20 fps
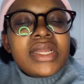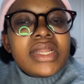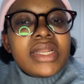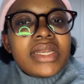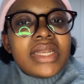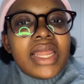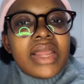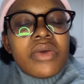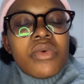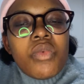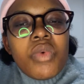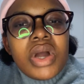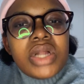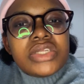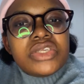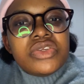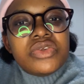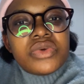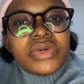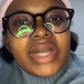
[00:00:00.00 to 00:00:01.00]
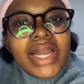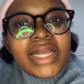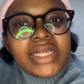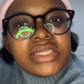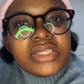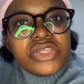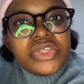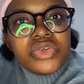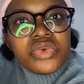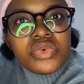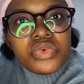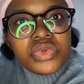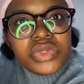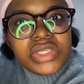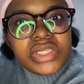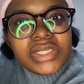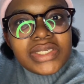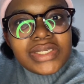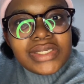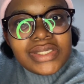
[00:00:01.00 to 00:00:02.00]
like what do you guys
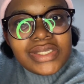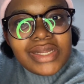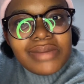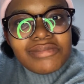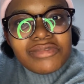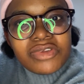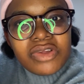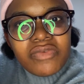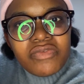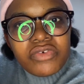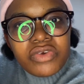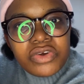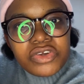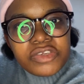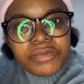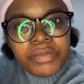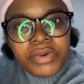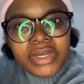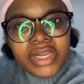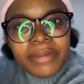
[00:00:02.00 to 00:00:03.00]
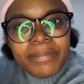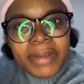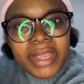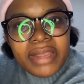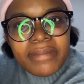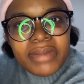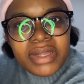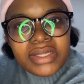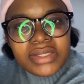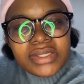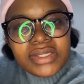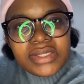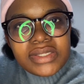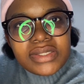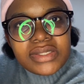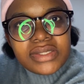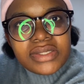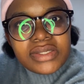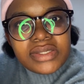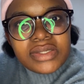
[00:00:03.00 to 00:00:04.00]
use in terms of cross-border payments?
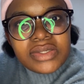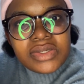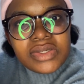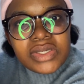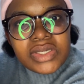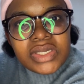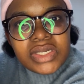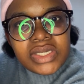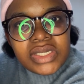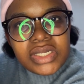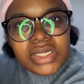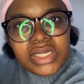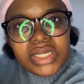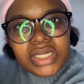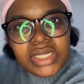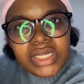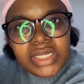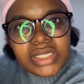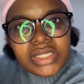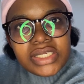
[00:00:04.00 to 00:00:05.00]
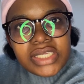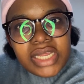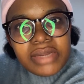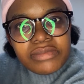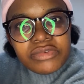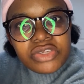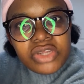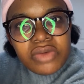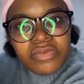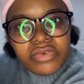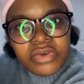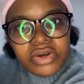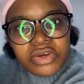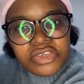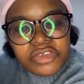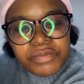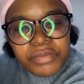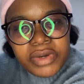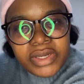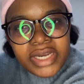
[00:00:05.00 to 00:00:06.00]
In terms of
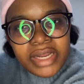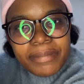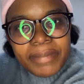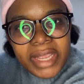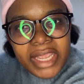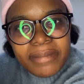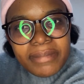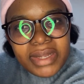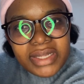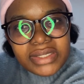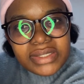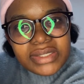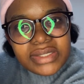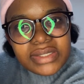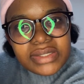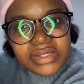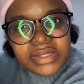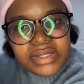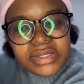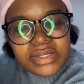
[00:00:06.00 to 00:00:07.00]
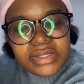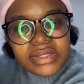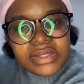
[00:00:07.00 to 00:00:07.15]
cross-border payments.